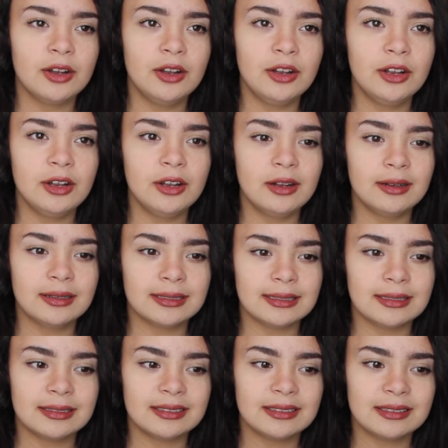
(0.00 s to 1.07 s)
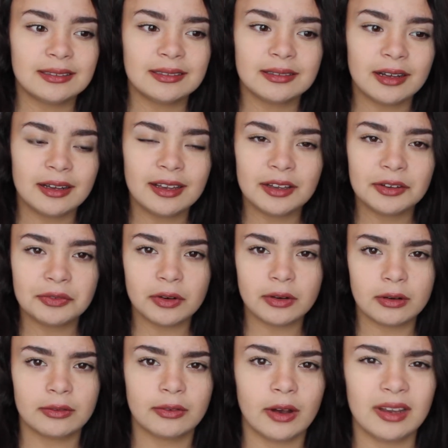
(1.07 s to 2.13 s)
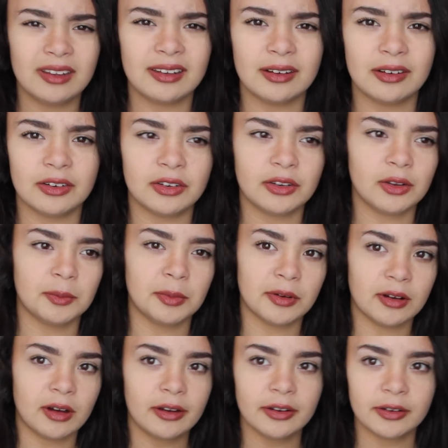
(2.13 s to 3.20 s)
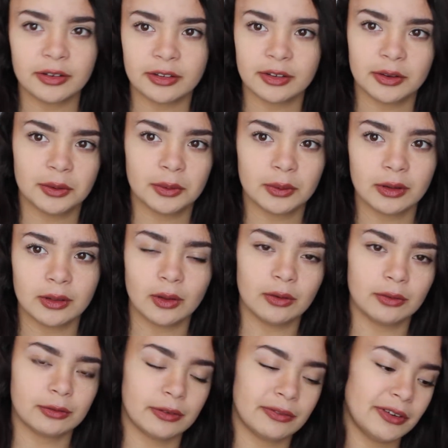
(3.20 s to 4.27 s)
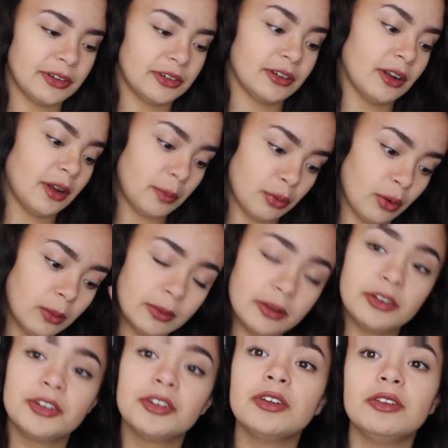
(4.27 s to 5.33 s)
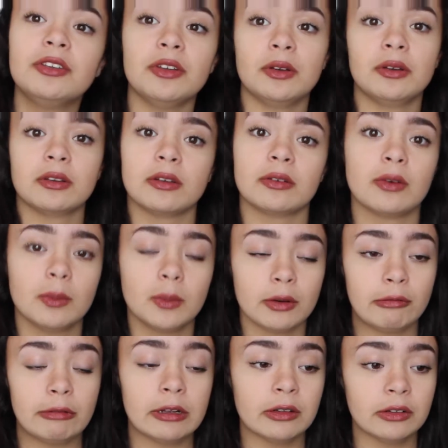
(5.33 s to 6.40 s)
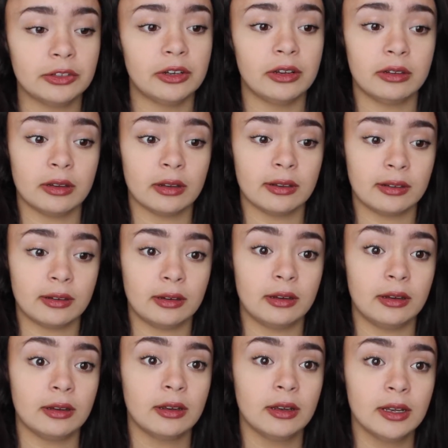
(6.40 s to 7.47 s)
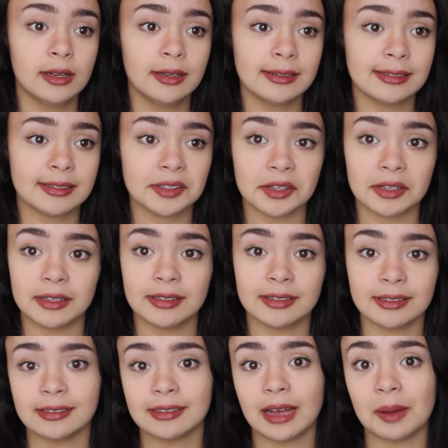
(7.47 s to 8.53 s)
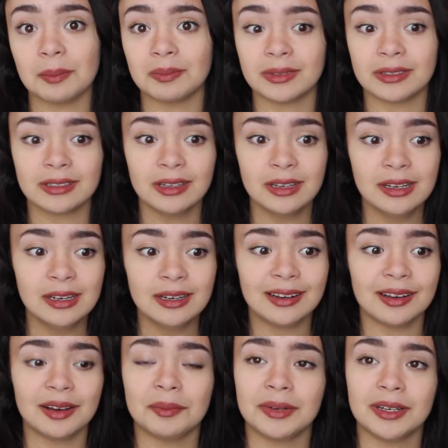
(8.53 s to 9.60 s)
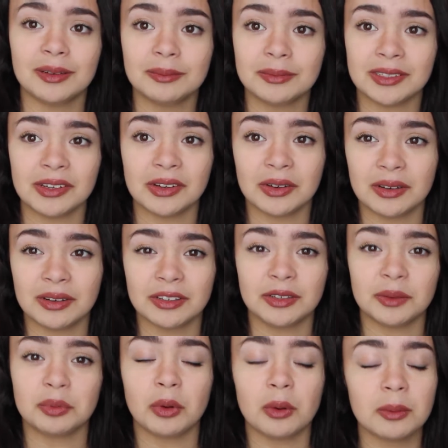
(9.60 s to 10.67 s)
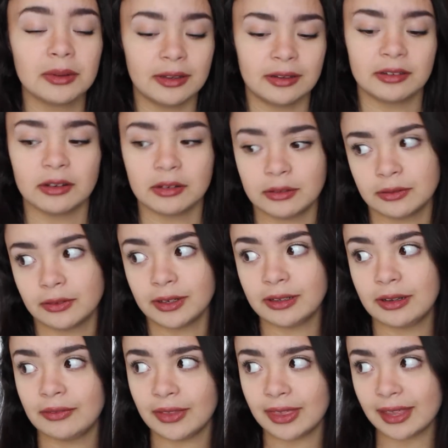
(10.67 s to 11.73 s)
Mm, I guess for revising I do, but I don't do a lot of revision. I probably should do because I've got my real GCSE science exams coming up, so I should probably start revising for